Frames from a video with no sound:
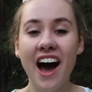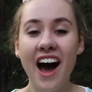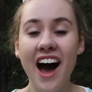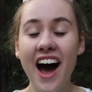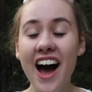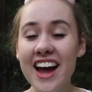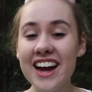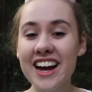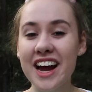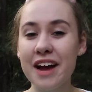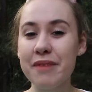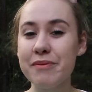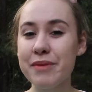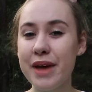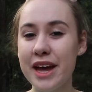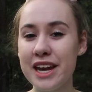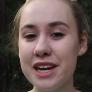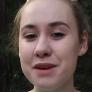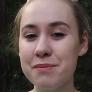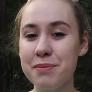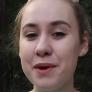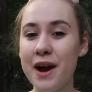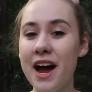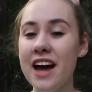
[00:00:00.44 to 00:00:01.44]
Hi, I'm
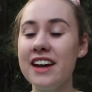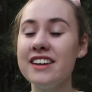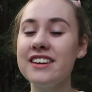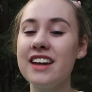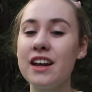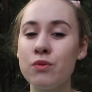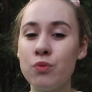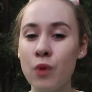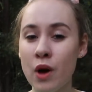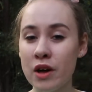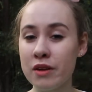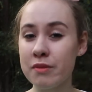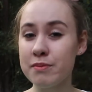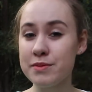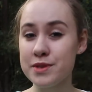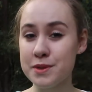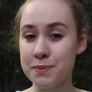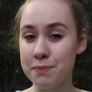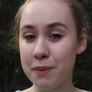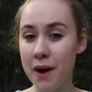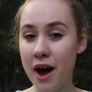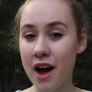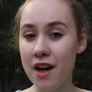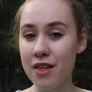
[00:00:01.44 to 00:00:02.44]
Katie Brown and welcome to
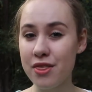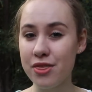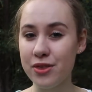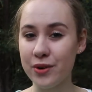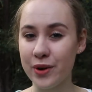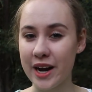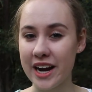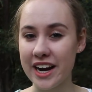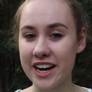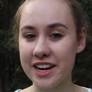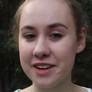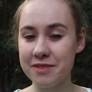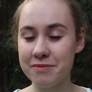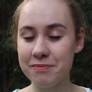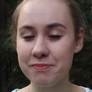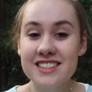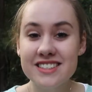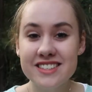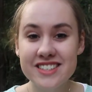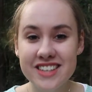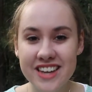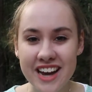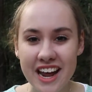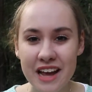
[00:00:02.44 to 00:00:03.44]
part 3.
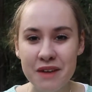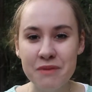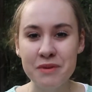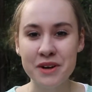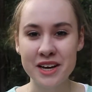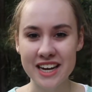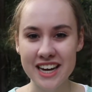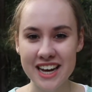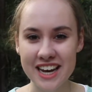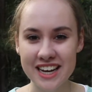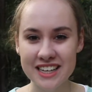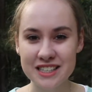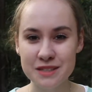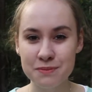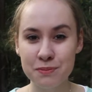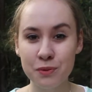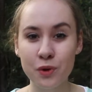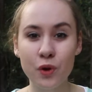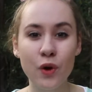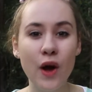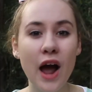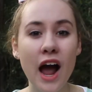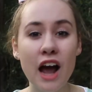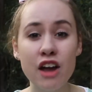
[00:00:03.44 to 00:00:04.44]
Today we're going to
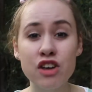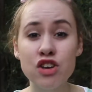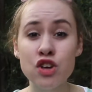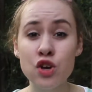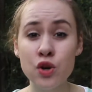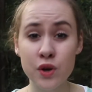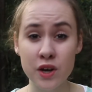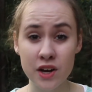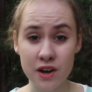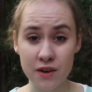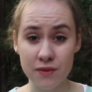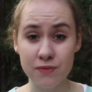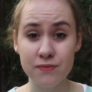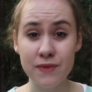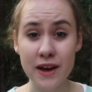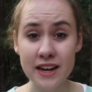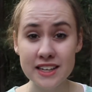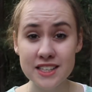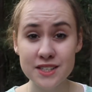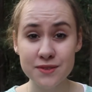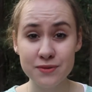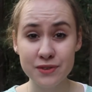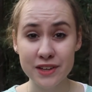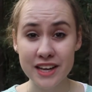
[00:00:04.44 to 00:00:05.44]
explore how you can
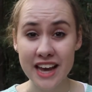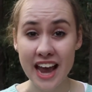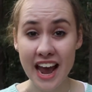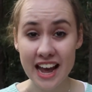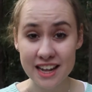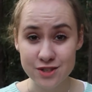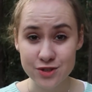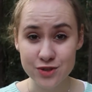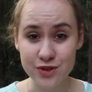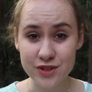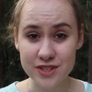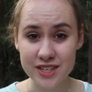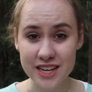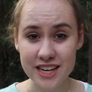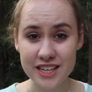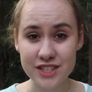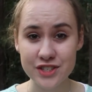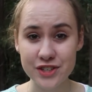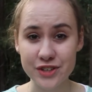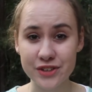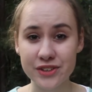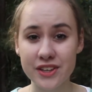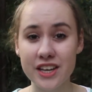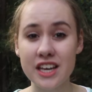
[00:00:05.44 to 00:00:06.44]
effectively and
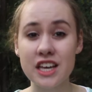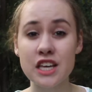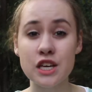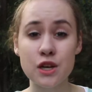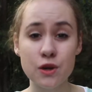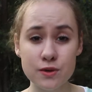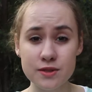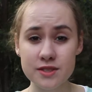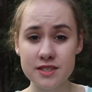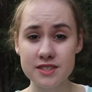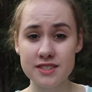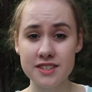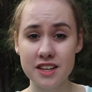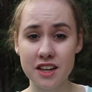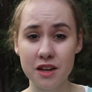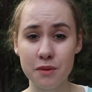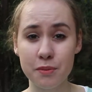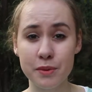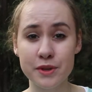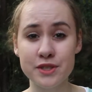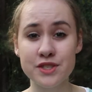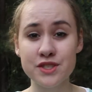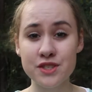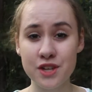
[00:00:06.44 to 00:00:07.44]
strategically use the
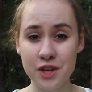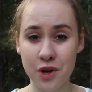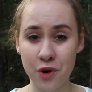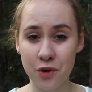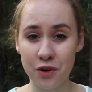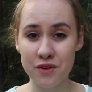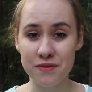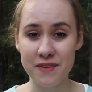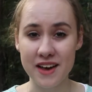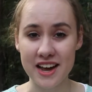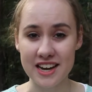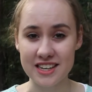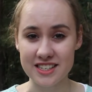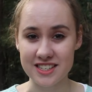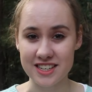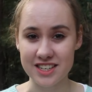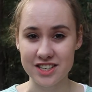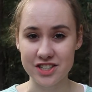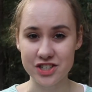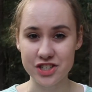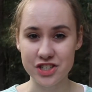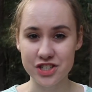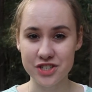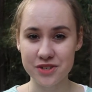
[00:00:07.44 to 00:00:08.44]
syllabus to your
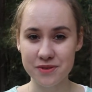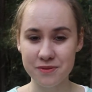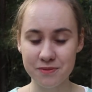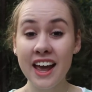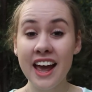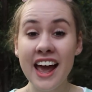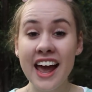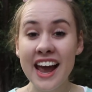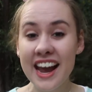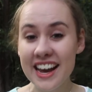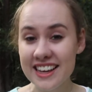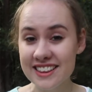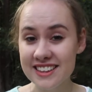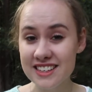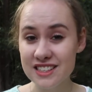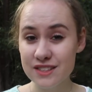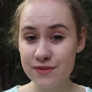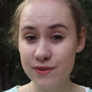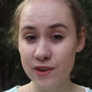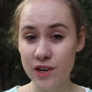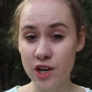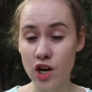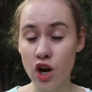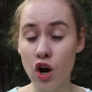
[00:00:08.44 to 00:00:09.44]
advantage. In this
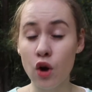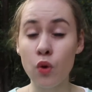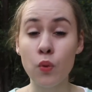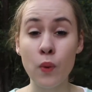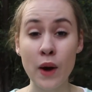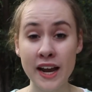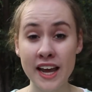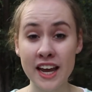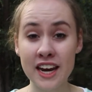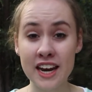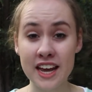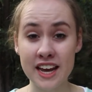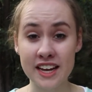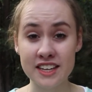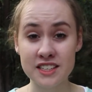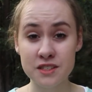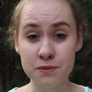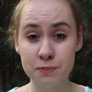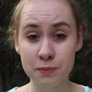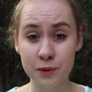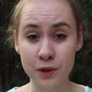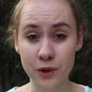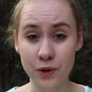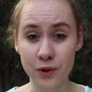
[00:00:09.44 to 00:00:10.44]
video, we're going to
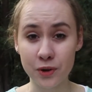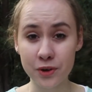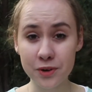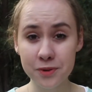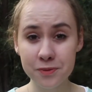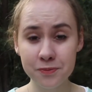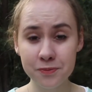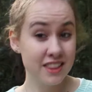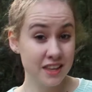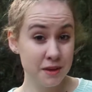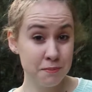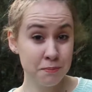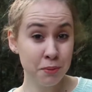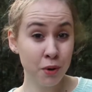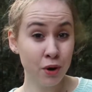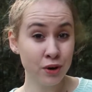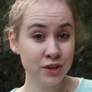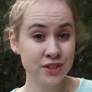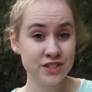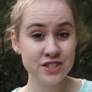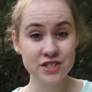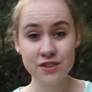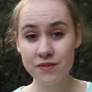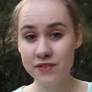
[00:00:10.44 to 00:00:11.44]
explore the
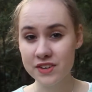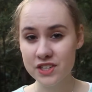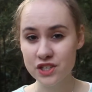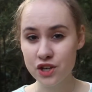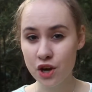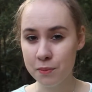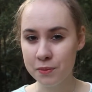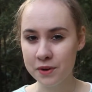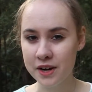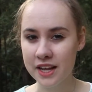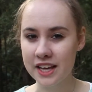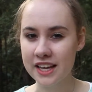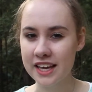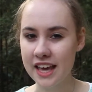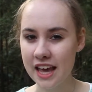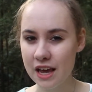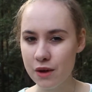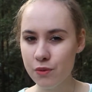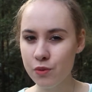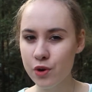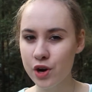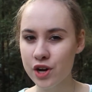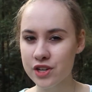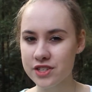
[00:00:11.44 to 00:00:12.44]
importance of interpreting
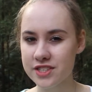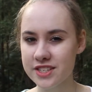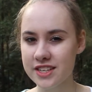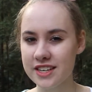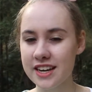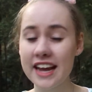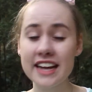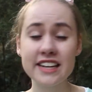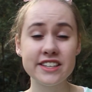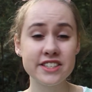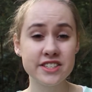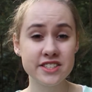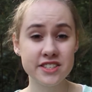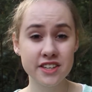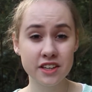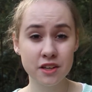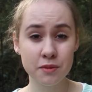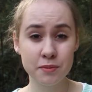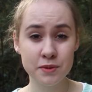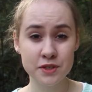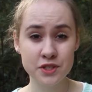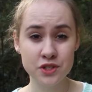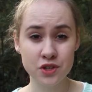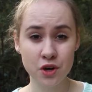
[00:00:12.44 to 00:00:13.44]
keywords in each
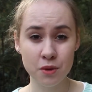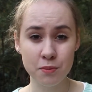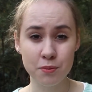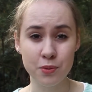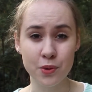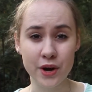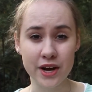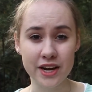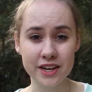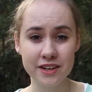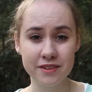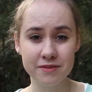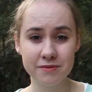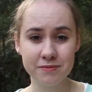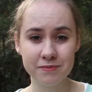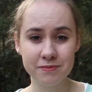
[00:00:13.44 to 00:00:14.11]
syllabus dot point,